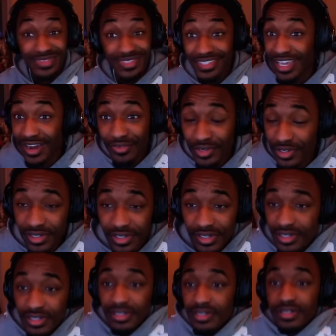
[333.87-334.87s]
Never.
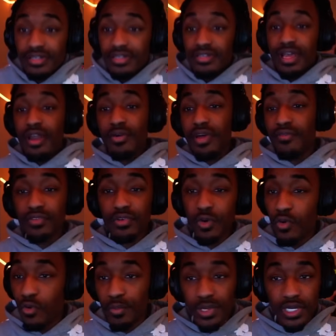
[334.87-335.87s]
I don't have
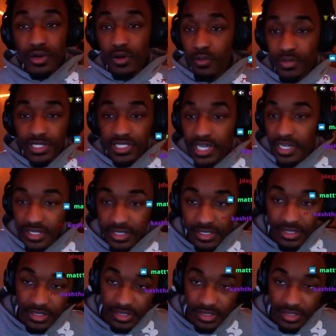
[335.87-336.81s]
no big homies, gang.